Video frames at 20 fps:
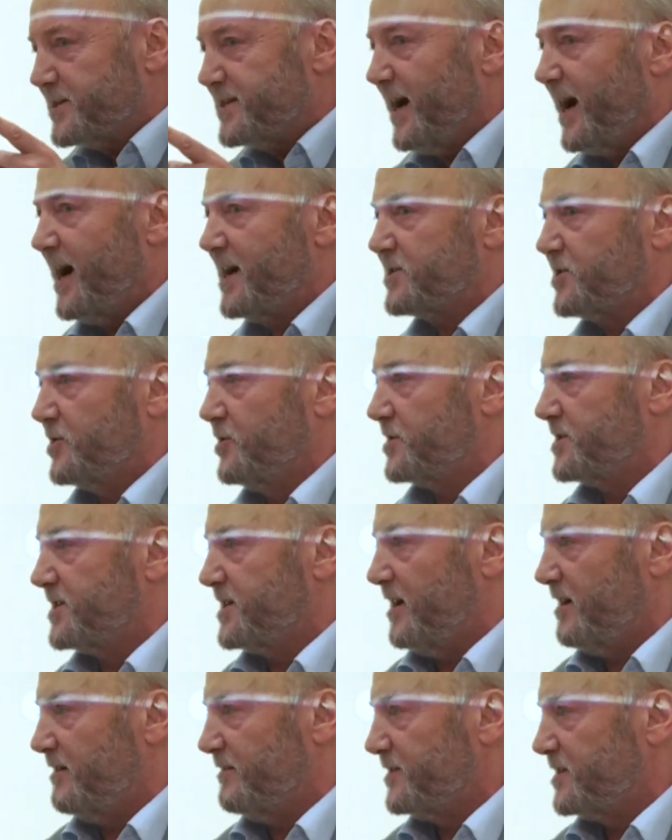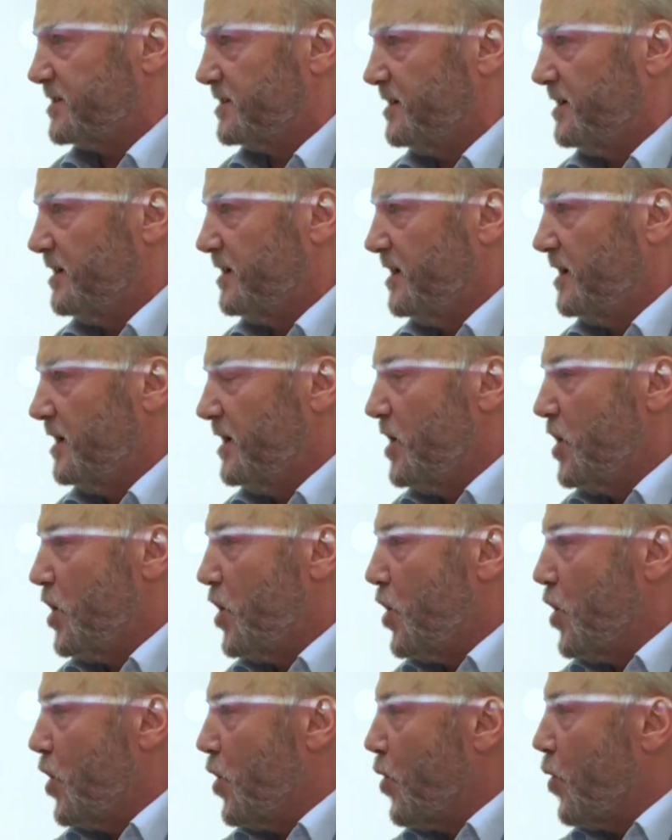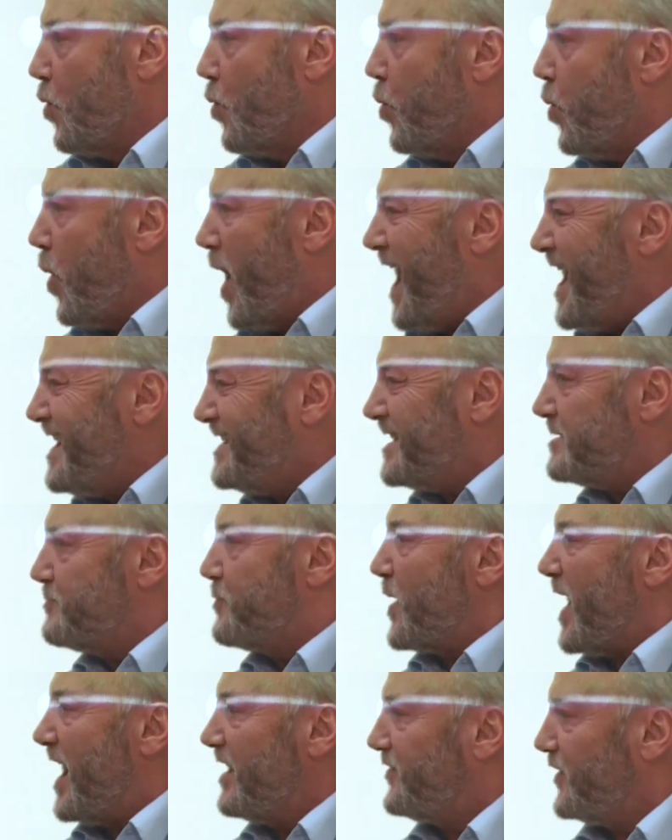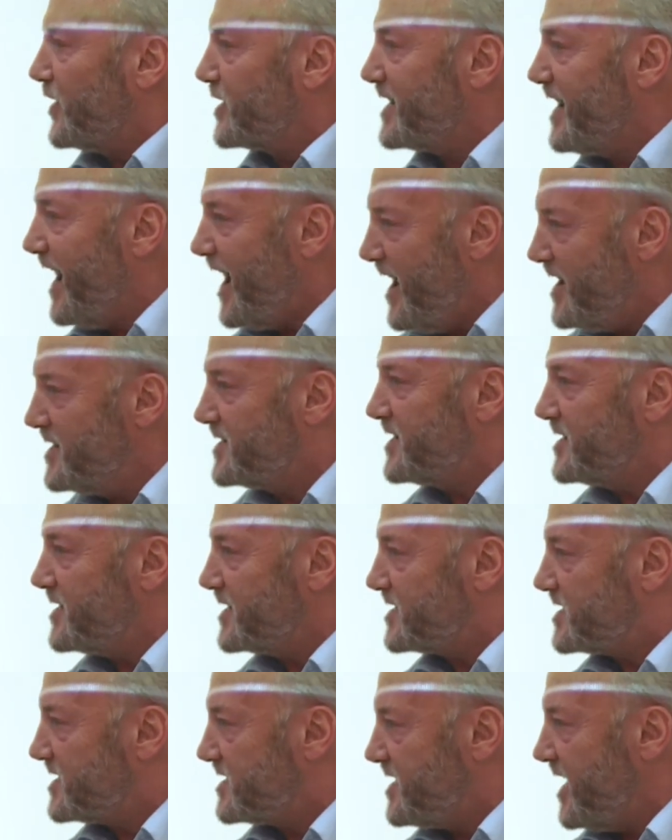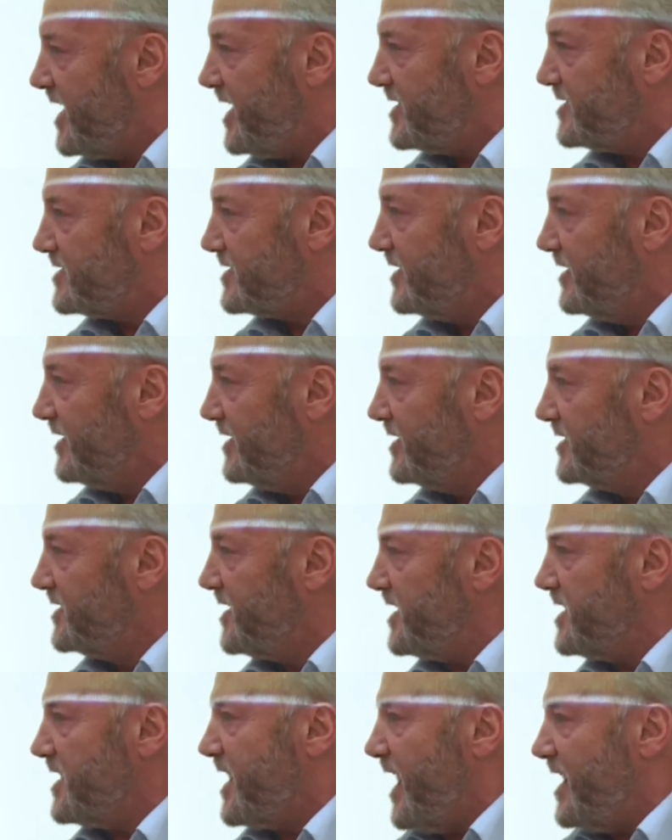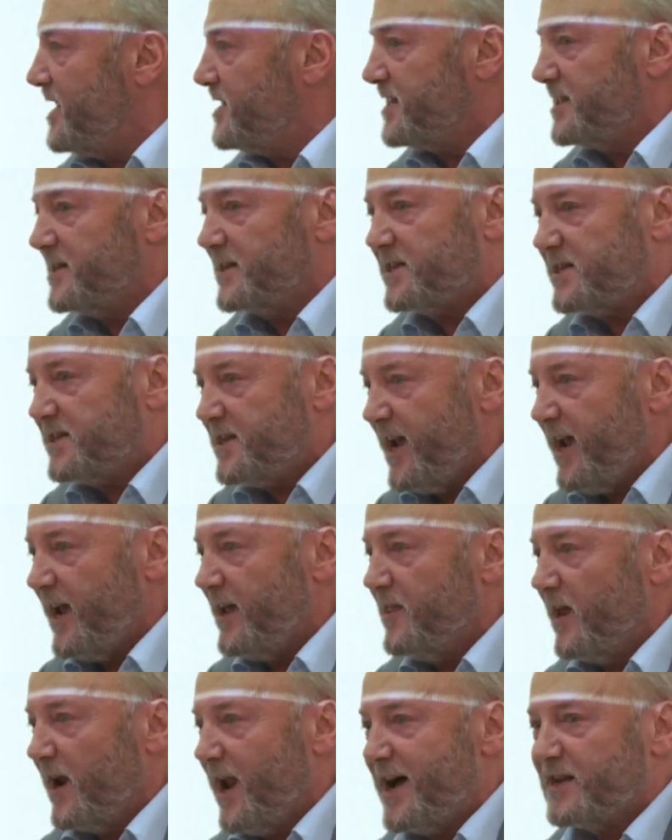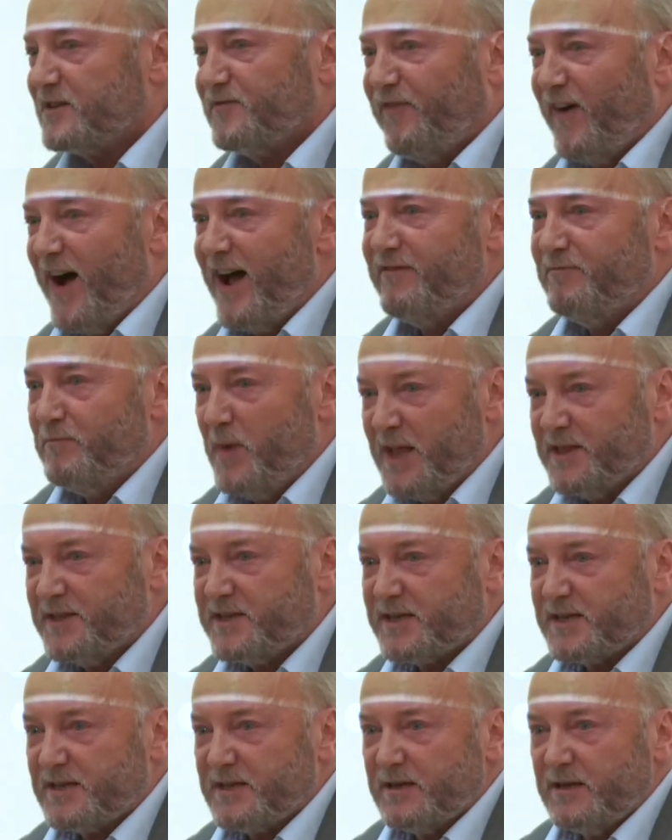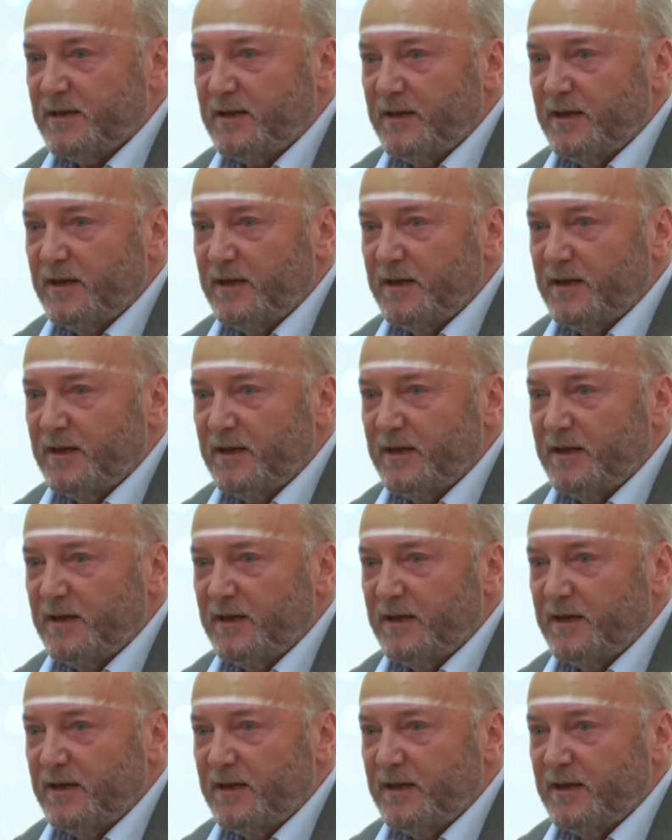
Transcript: to ask yourselves, why did Bradford get into this state? Didn't get into this state in the last 5 months.